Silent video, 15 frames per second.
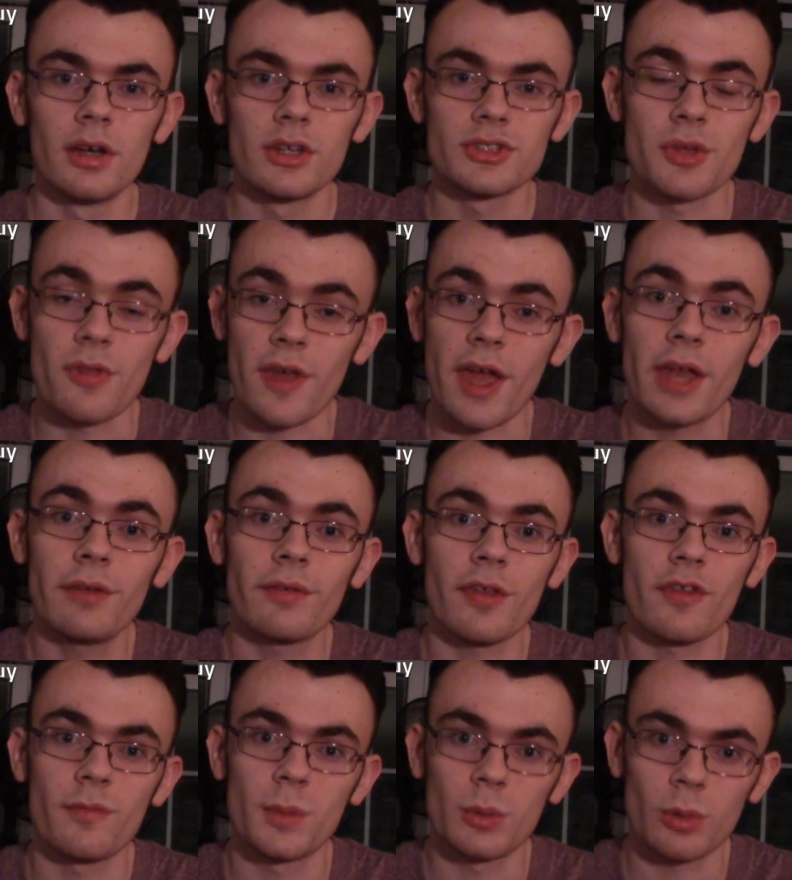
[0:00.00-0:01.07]
So the 8 of
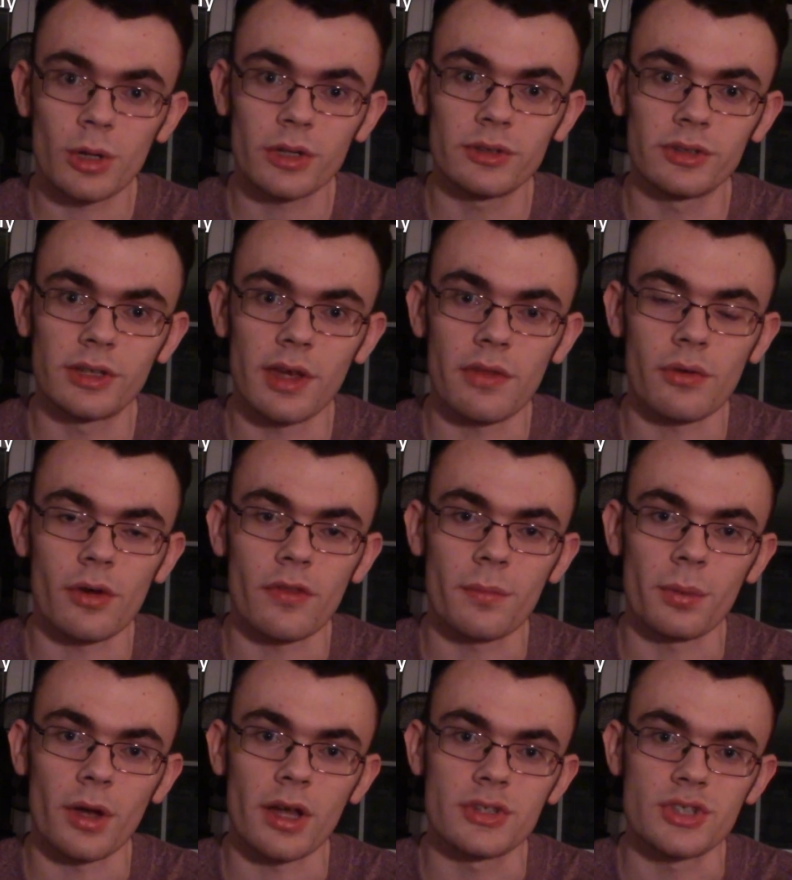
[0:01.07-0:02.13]
us have been working together on the
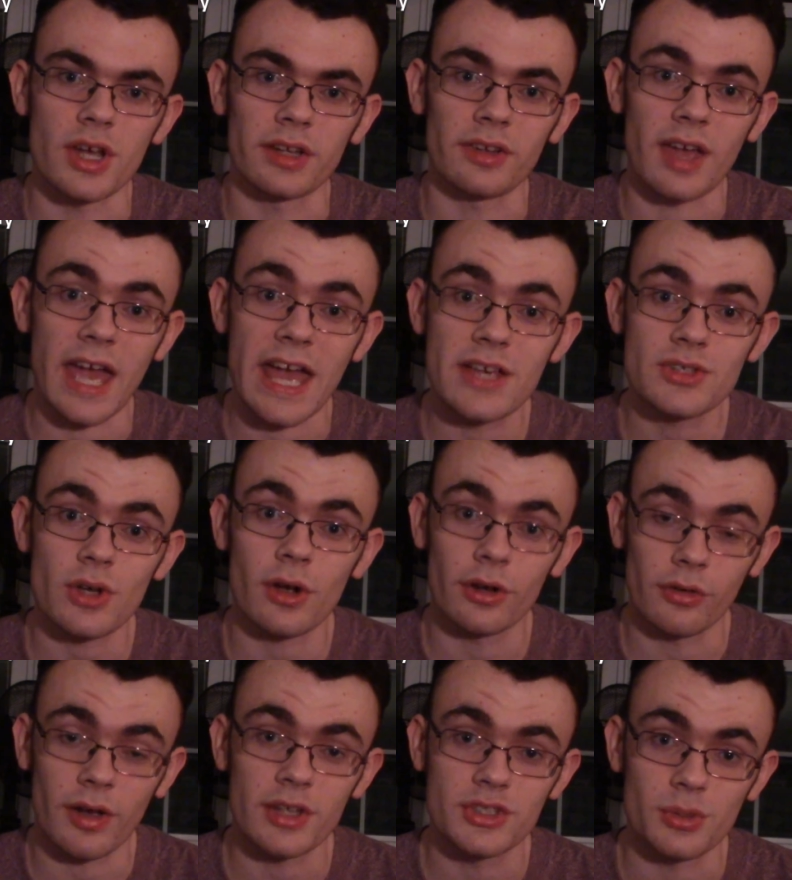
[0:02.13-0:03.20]
project as our
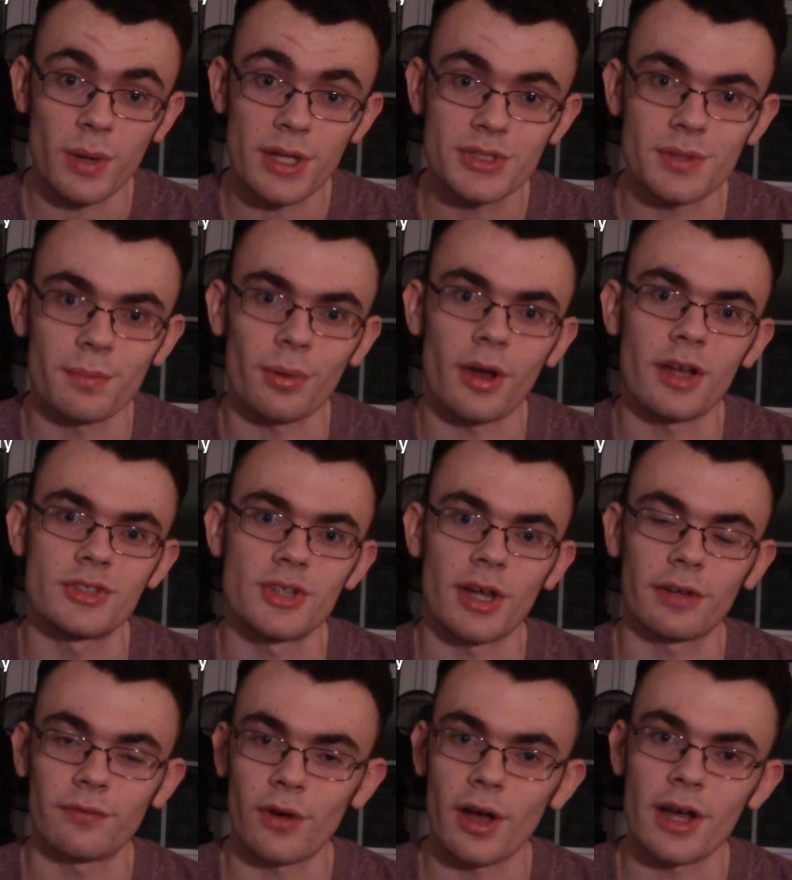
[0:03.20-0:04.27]
graduation
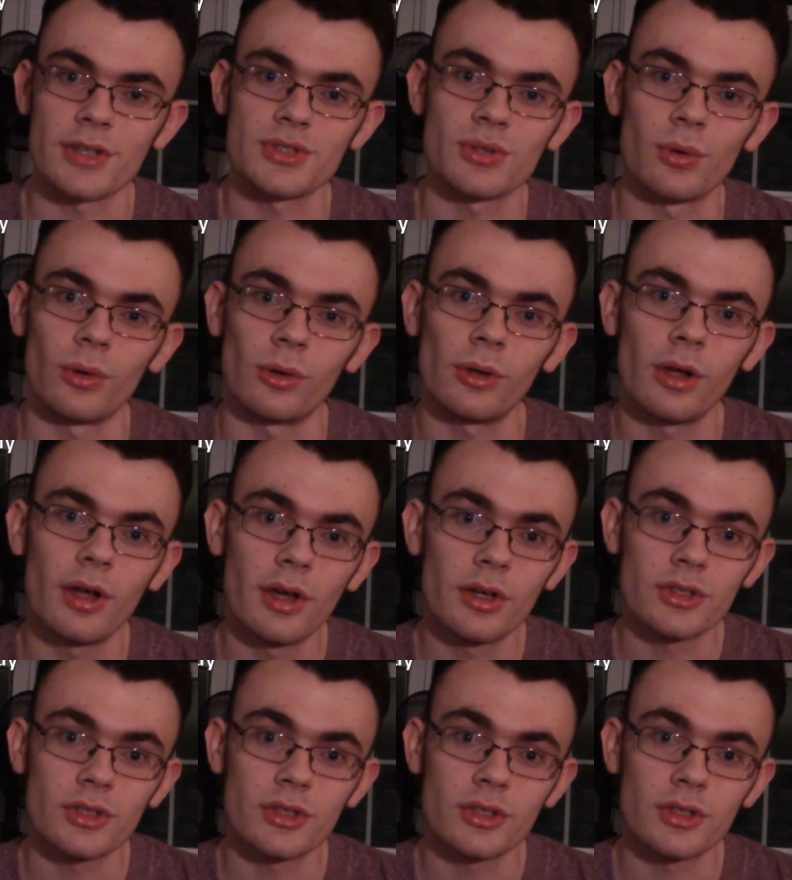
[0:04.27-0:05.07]
project for high school.